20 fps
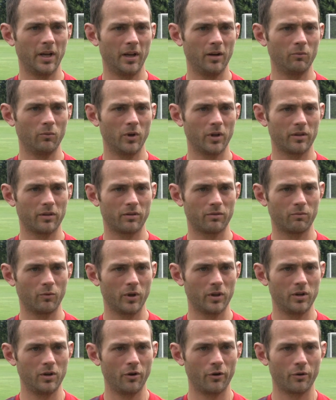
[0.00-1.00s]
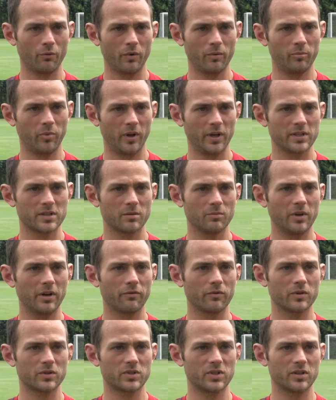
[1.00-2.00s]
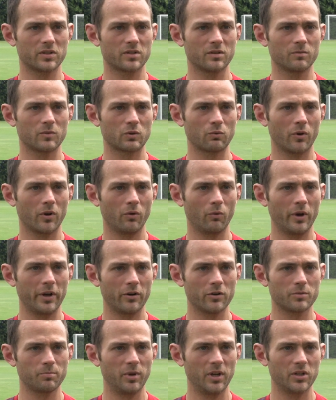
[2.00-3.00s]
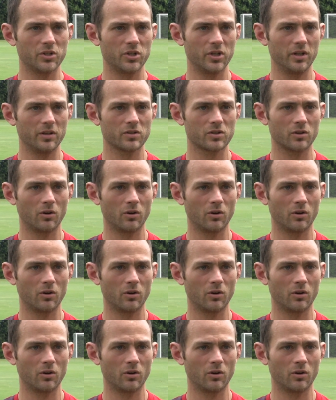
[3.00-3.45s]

and with Jurgen we played some different systems where the wingers pinch in,